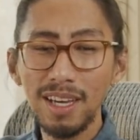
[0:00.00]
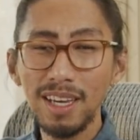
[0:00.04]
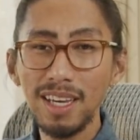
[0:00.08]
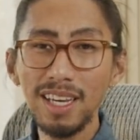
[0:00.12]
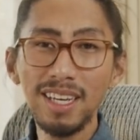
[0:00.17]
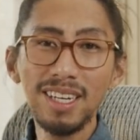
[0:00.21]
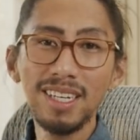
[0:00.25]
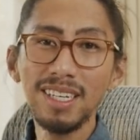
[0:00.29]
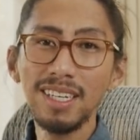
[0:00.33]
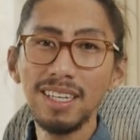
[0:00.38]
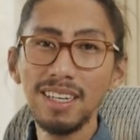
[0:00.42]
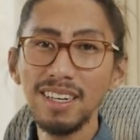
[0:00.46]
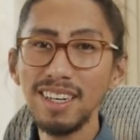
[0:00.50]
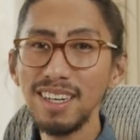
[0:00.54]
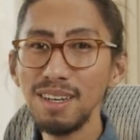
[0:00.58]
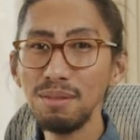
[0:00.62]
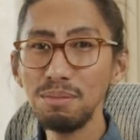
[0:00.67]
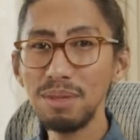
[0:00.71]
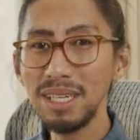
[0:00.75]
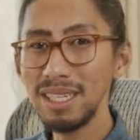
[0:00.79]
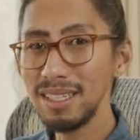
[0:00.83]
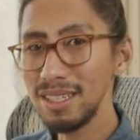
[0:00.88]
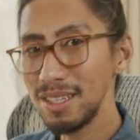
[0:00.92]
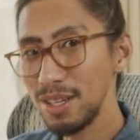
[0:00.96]
and
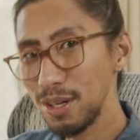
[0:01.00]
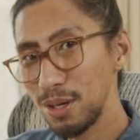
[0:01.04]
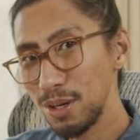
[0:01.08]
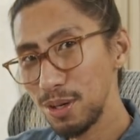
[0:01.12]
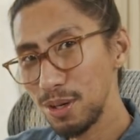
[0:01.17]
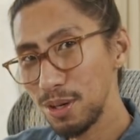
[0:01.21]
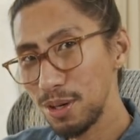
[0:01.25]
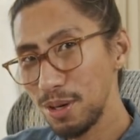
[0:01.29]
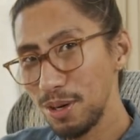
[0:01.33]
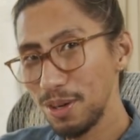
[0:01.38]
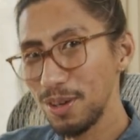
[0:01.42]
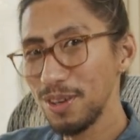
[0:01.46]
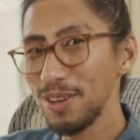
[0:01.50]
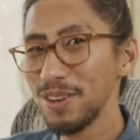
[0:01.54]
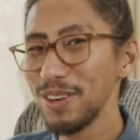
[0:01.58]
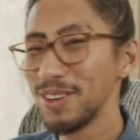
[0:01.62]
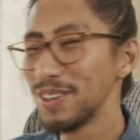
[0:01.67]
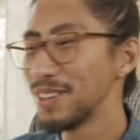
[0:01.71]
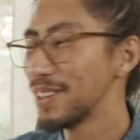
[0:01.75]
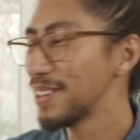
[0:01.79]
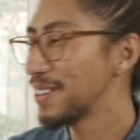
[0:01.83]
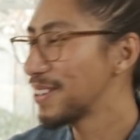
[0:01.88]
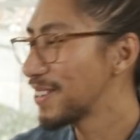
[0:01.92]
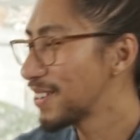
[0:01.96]
come and
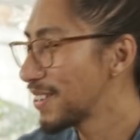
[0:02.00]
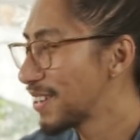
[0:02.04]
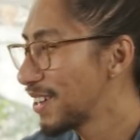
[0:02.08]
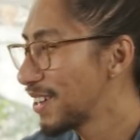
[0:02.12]
go.